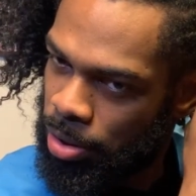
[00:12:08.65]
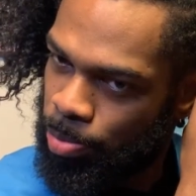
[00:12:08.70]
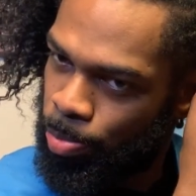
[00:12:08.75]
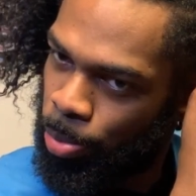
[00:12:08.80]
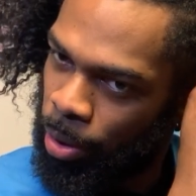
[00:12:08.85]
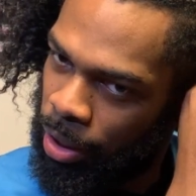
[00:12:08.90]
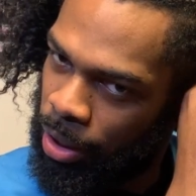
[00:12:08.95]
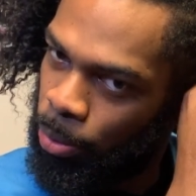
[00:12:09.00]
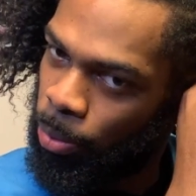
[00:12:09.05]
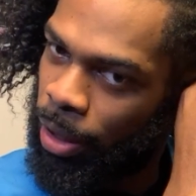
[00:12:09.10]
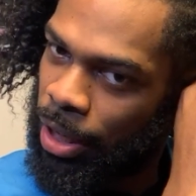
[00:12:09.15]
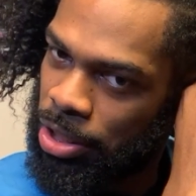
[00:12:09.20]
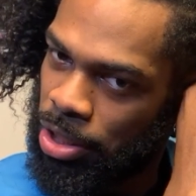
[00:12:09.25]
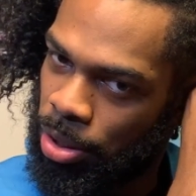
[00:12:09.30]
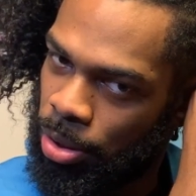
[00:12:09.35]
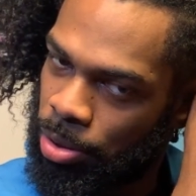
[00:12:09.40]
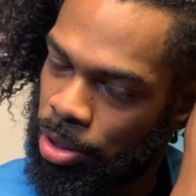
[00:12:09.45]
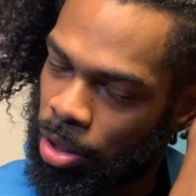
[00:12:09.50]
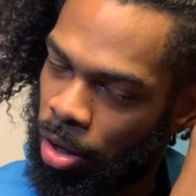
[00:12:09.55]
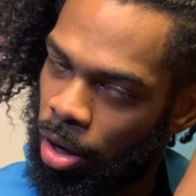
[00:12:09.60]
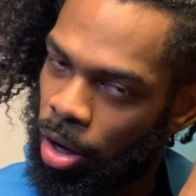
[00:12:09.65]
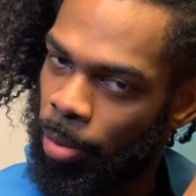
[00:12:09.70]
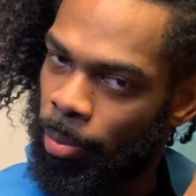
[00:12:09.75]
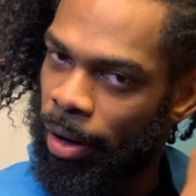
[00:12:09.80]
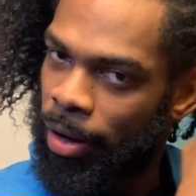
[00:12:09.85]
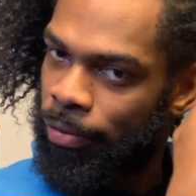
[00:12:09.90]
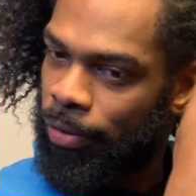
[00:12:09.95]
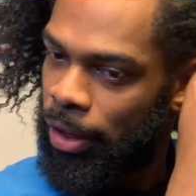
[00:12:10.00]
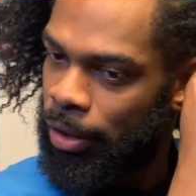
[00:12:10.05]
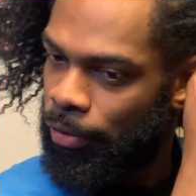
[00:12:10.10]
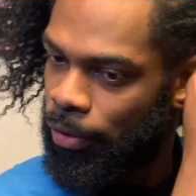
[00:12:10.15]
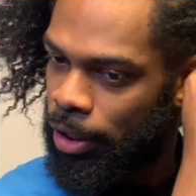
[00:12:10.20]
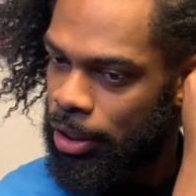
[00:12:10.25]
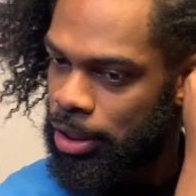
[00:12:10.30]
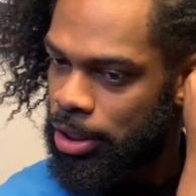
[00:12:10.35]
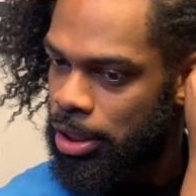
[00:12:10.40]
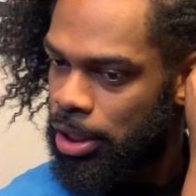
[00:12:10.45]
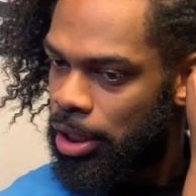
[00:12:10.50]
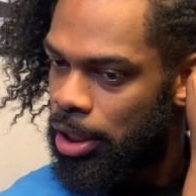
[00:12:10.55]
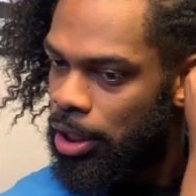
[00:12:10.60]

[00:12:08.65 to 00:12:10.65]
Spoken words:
But wash and goes are my favorite